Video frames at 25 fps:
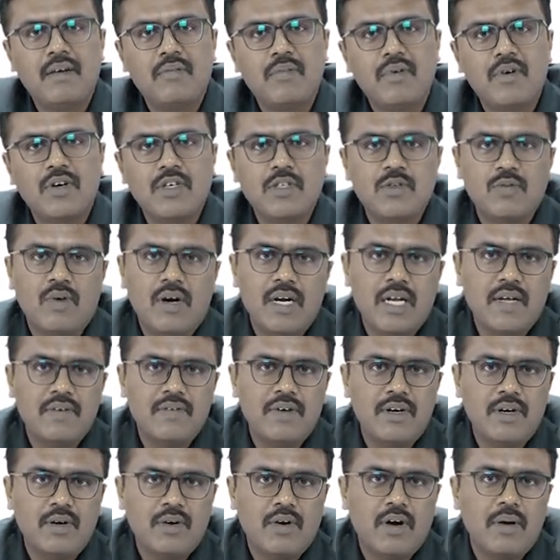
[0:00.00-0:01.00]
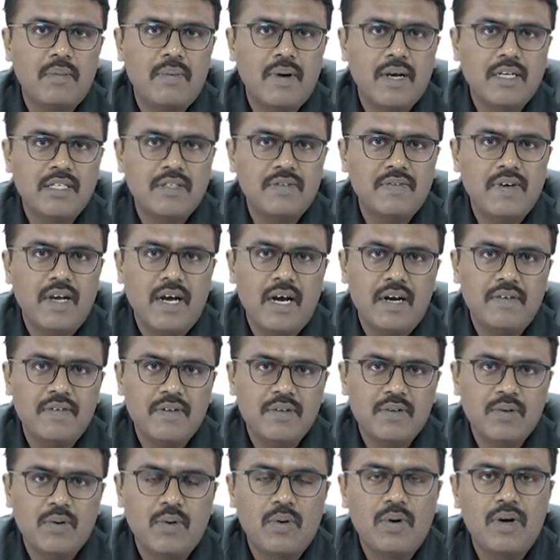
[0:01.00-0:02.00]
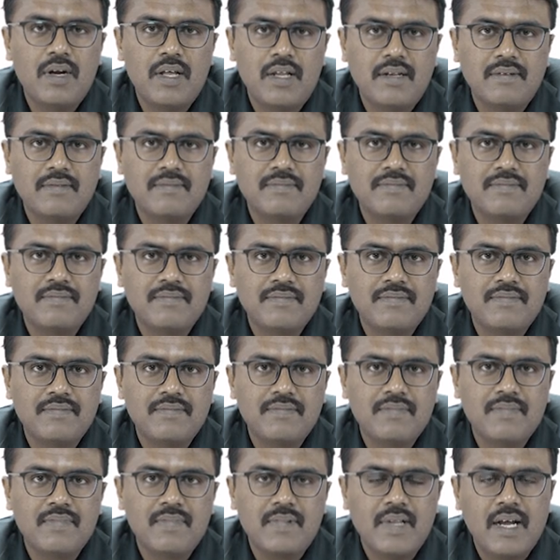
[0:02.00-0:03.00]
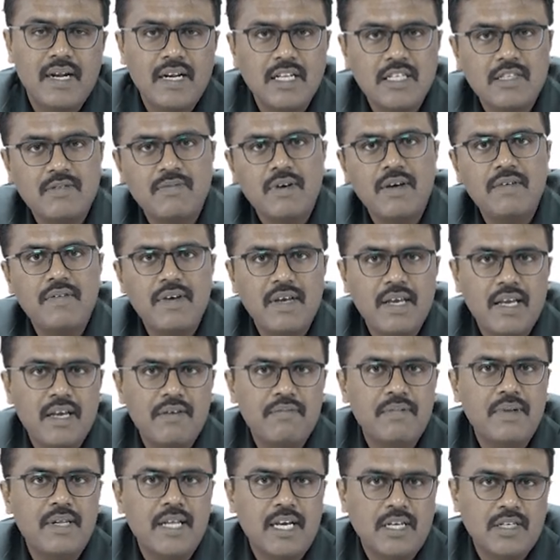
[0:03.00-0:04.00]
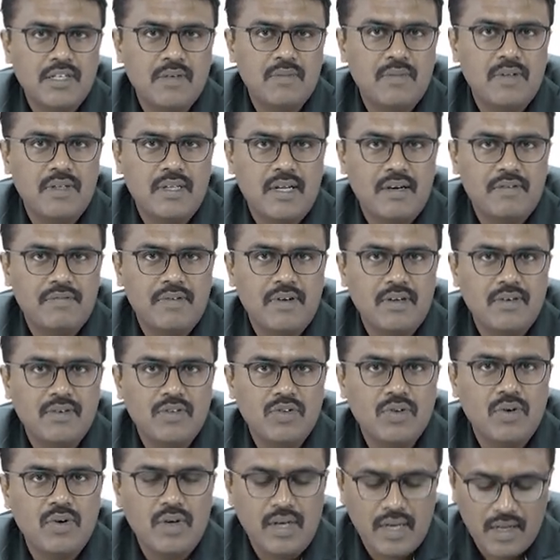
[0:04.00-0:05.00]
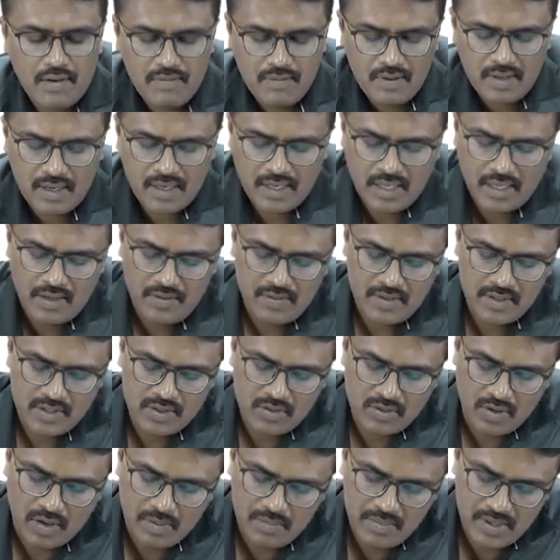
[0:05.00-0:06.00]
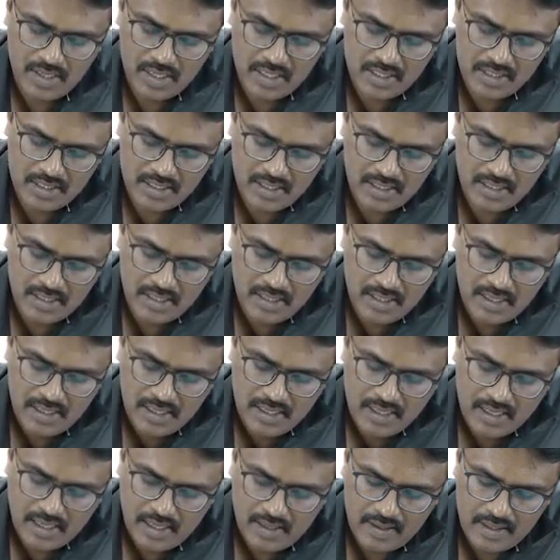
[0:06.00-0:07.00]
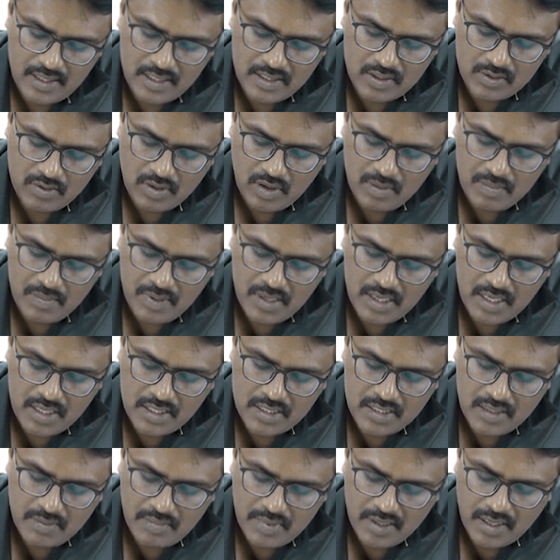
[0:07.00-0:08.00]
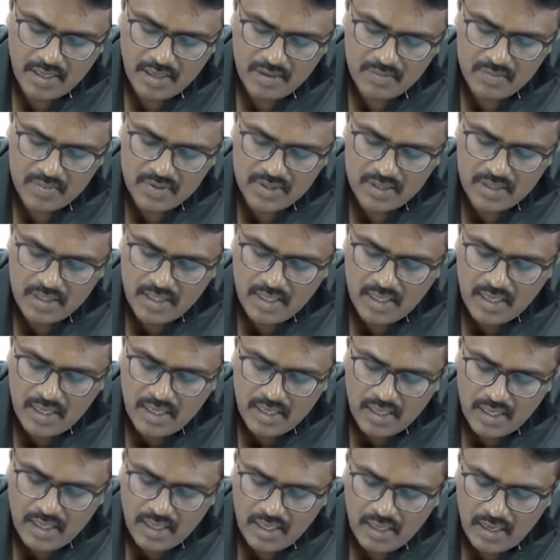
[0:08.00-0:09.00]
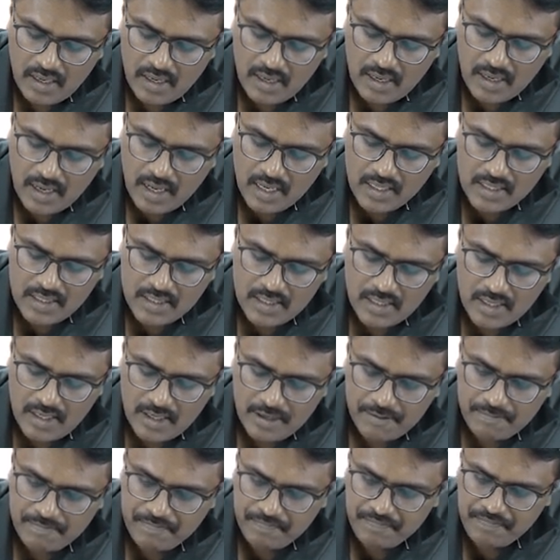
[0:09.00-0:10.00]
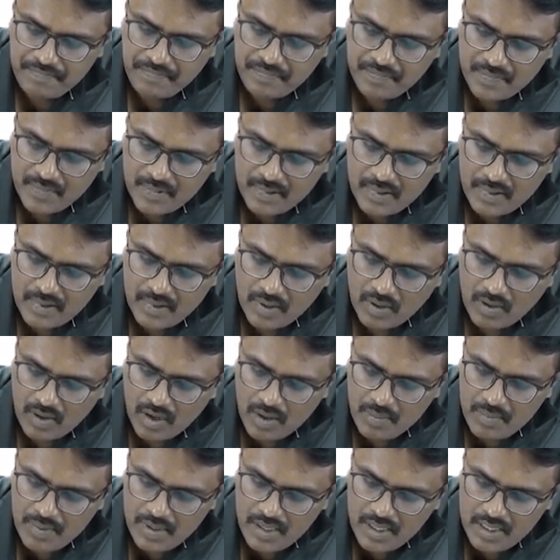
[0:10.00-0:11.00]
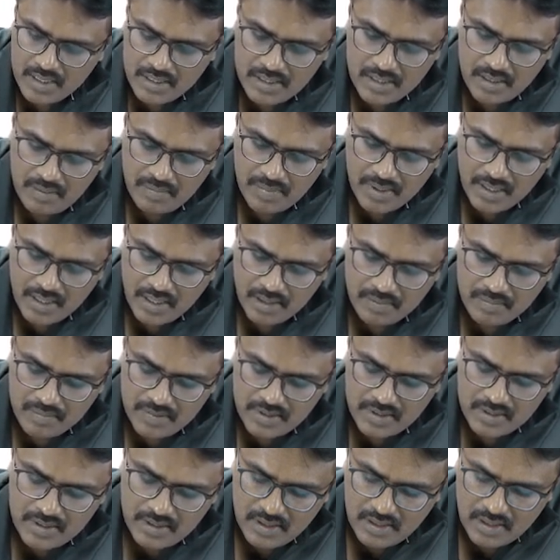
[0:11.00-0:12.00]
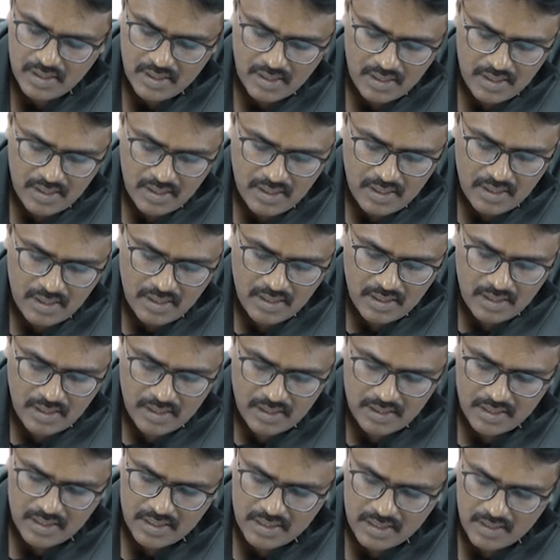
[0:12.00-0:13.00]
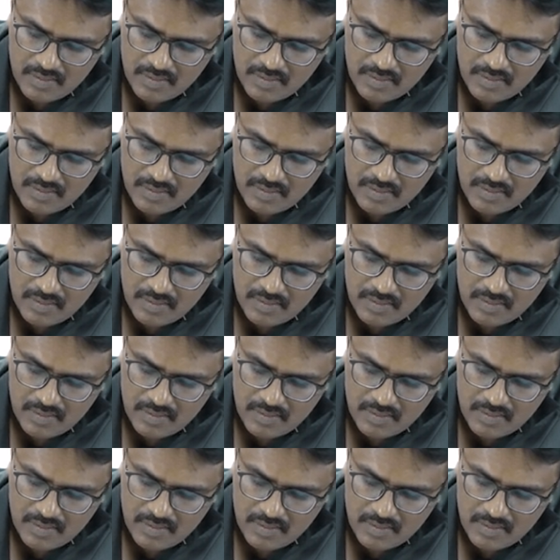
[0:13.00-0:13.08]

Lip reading: Because whatever drawbacks we had with codeine, that is why we came with dextromethorphan. So, never give this combination, and this combination becomes irrational. The combination becomes, irrational.